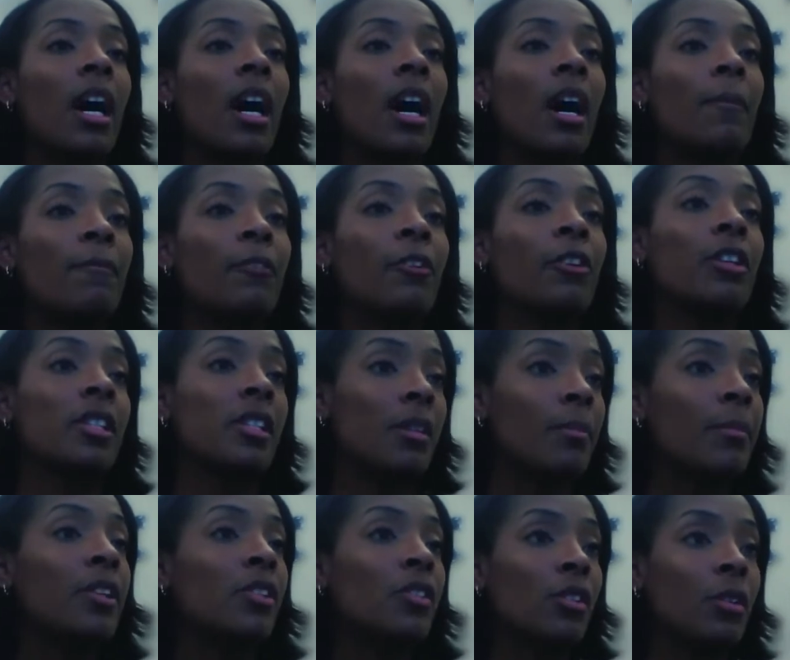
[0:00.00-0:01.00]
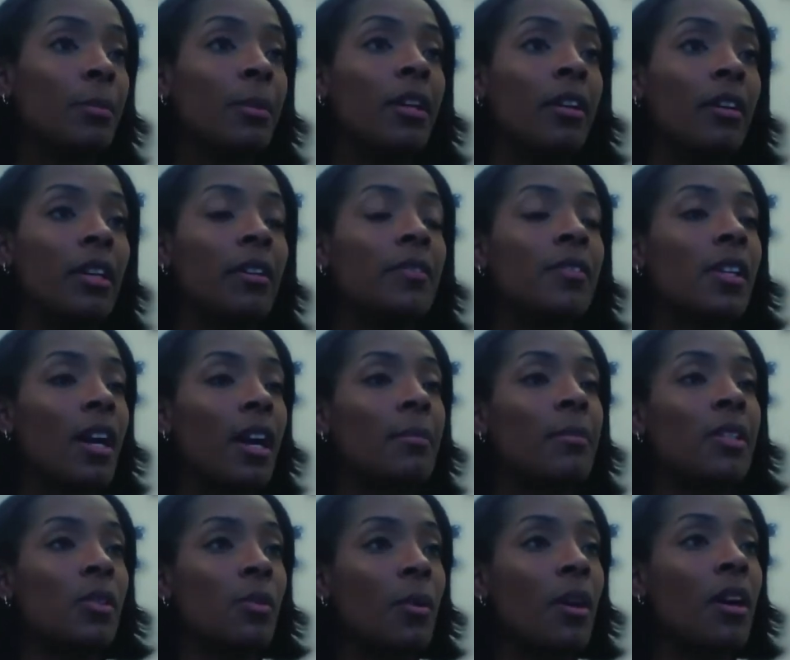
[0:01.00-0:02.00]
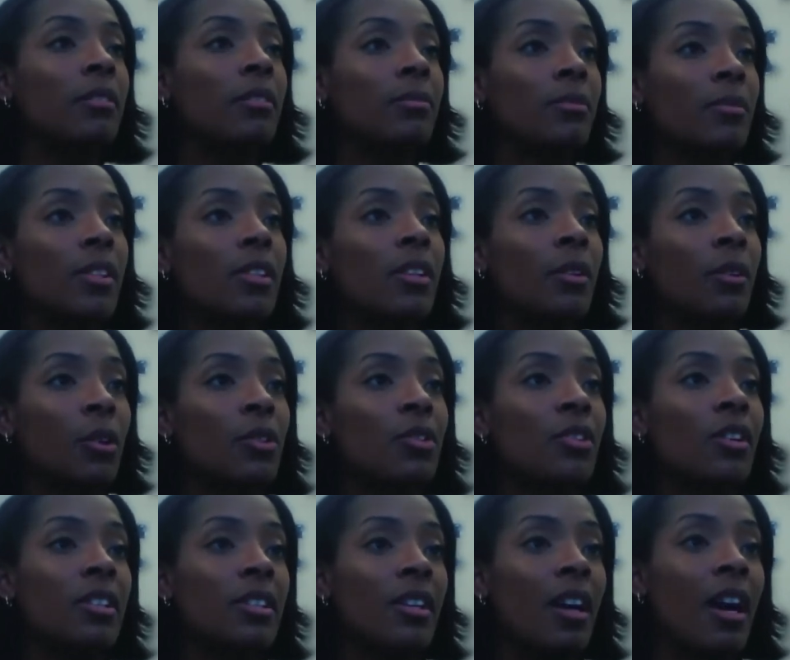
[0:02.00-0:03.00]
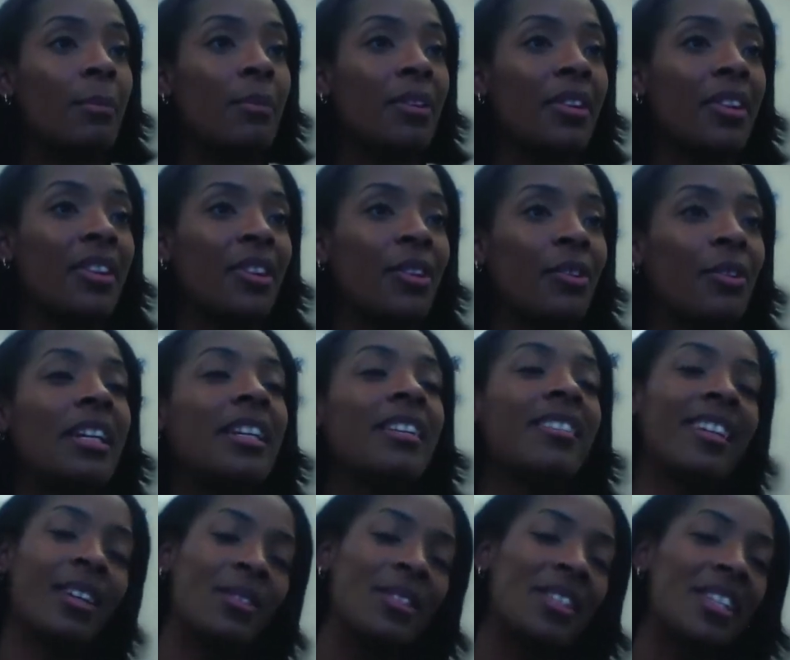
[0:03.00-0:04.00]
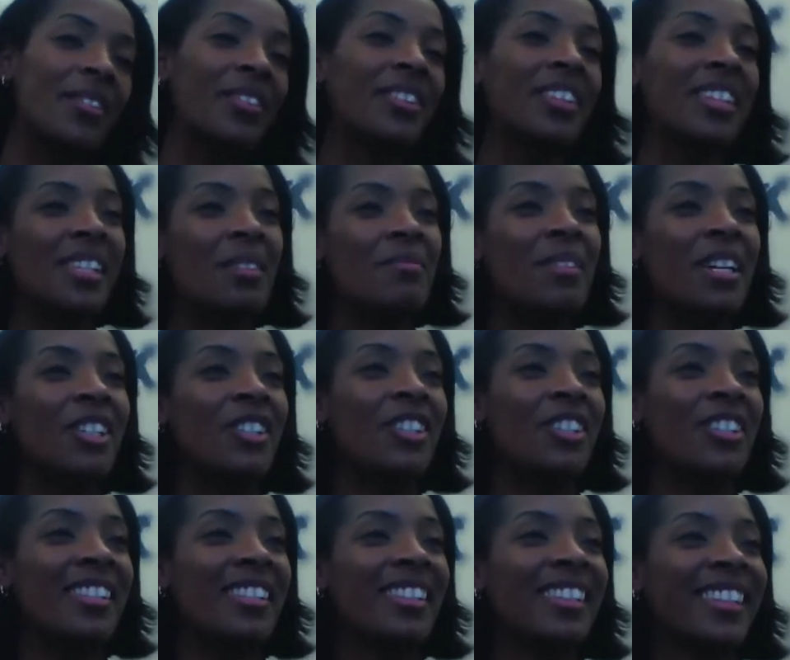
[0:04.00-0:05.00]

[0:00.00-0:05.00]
for a semester period of time as well. So those are our top three, I would definitely say, majors.